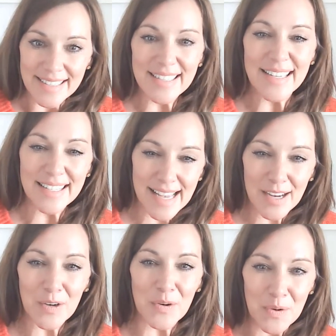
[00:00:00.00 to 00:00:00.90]
That's
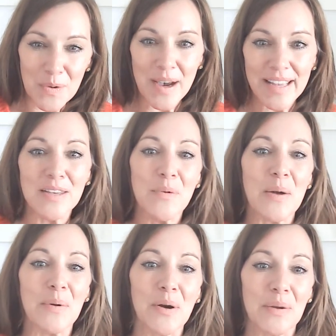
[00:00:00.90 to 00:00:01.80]
not quite the way
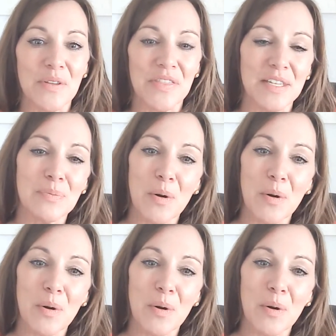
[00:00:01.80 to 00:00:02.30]
we're going with this.